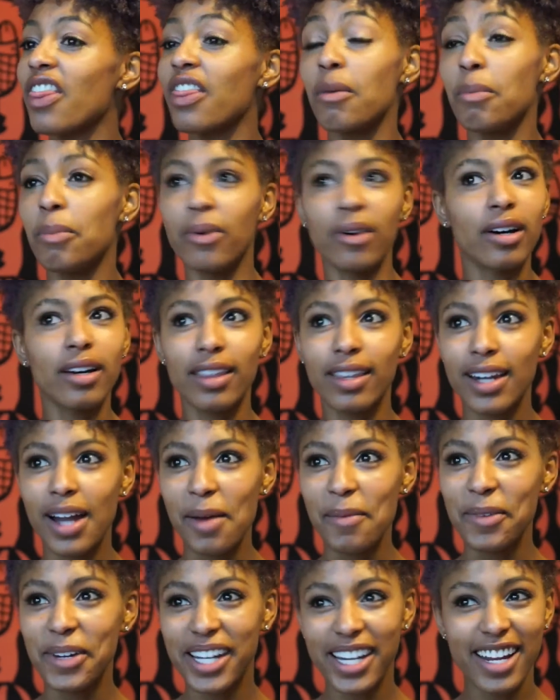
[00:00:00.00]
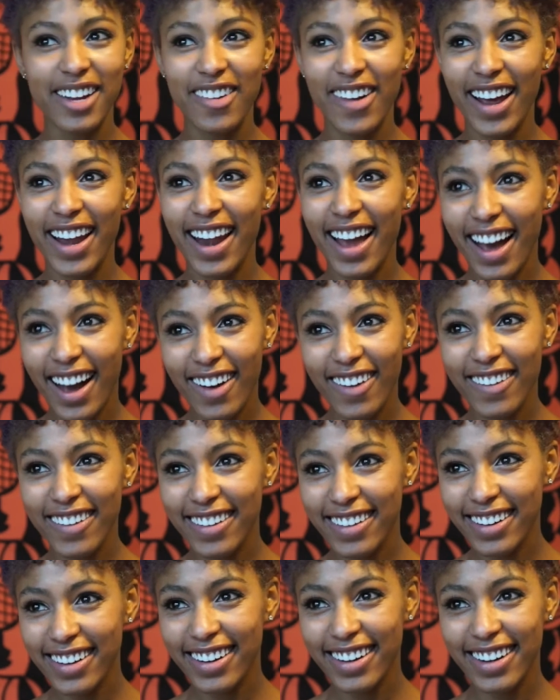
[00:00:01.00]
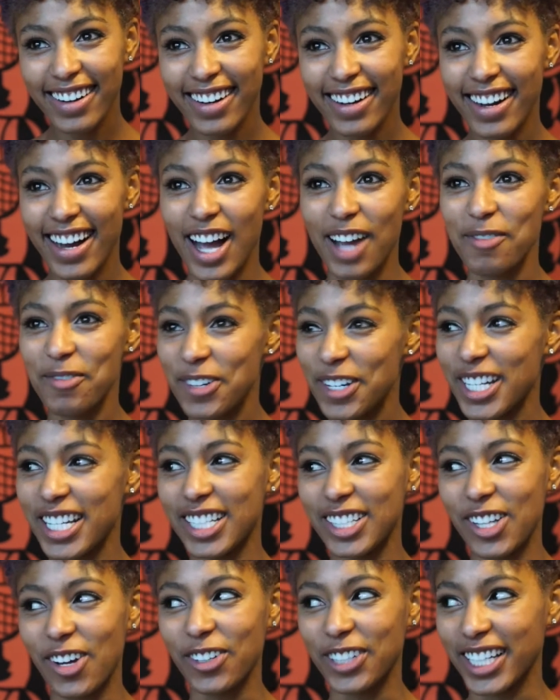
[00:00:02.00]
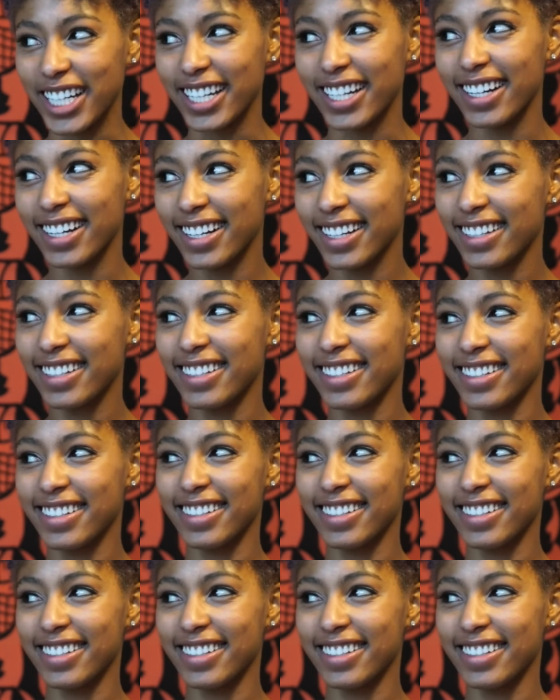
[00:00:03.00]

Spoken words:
The book that I'm reading right now, I'm reading Lolita.